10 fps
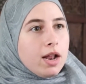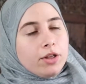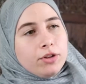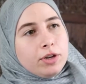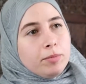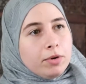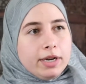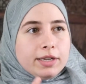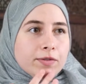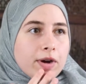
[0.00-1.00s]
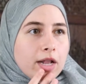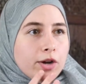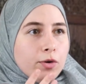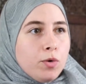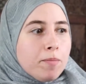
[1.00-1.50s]
and other communities of
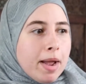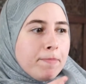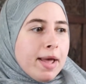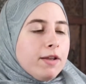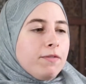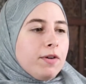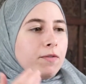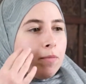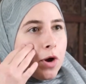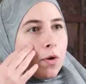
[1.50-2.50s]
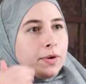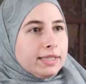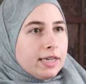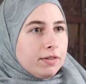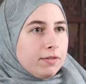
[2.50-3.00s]
color who might benefit from knowing
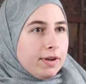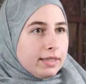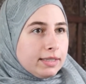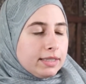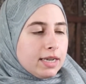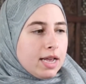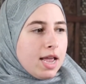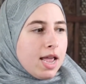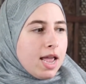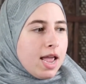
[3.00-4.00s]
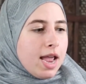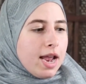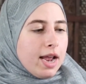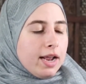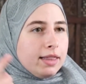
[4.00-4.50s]
self-defense.
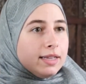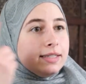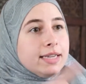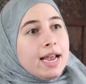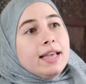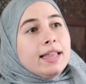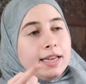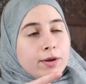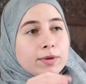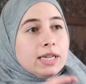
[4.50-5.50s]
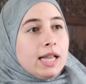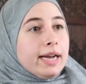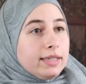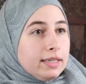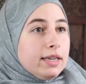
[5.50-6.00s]
And the day that he was
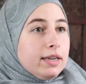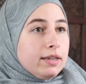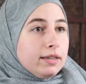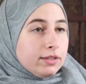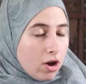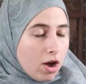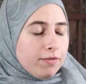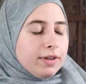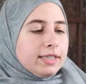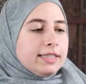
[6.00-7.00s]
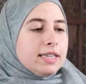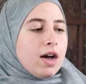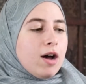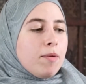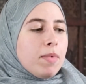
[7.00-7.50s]
elected into office,
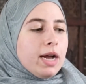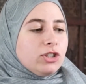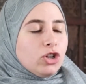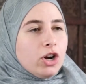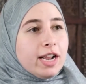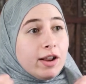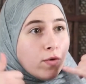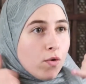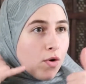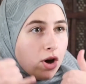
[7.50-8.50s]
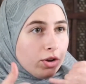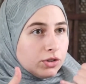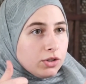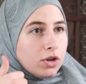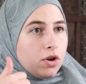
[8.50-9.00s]
I started getting phone
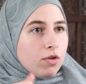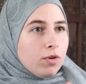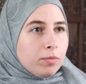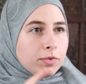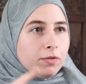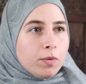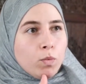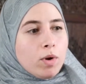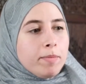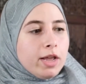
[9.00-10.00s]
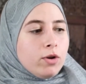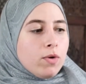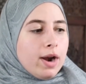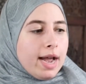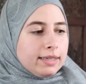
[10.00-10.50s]
calls from different women who
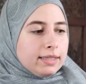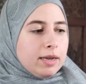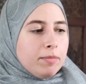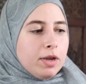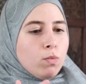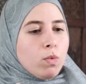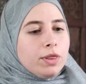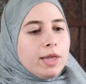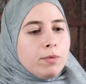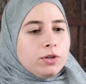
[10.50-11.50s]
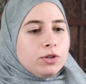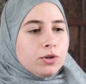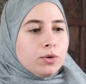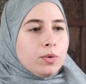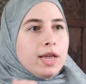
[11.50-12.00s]
are asking me what they would
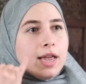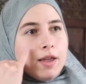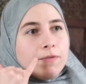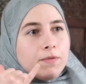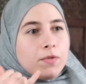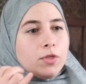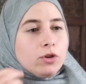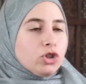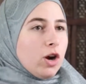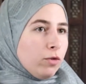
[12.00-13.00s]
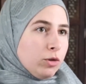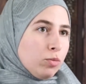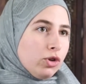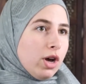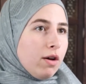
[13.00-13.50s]
do if their scarf was
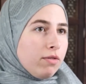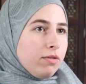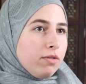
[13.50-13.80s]
pulled off.